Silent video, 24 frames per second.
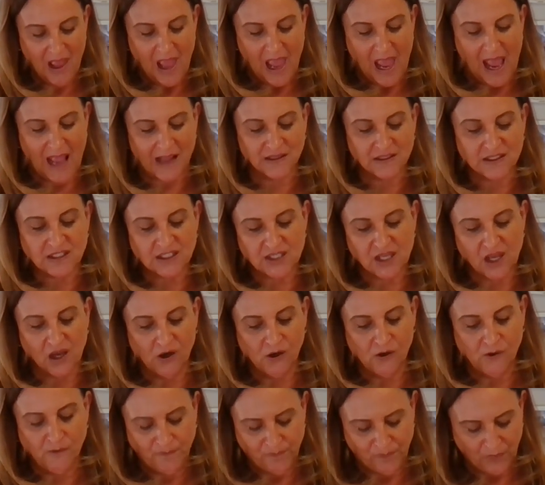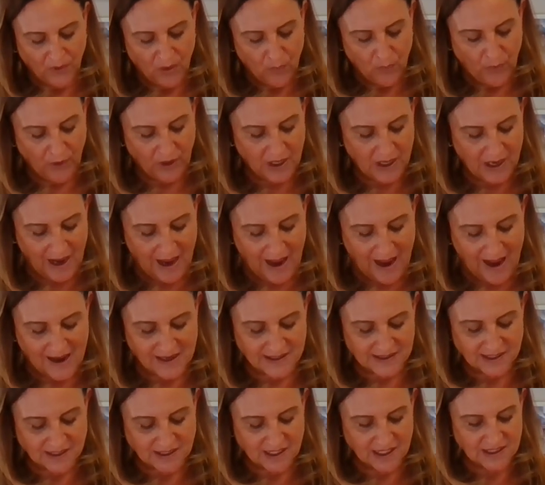And so we're going to
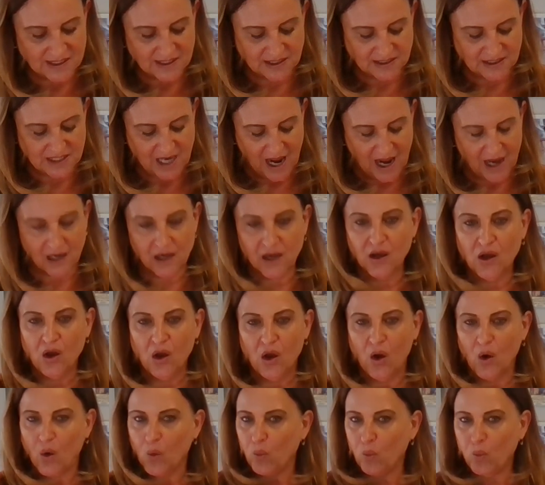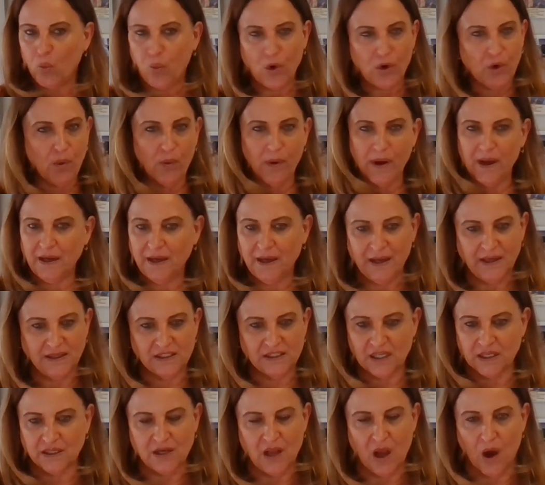ask this deck, what do we need
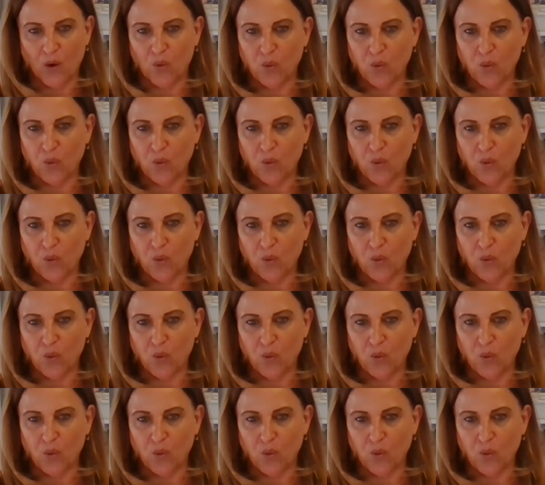to know?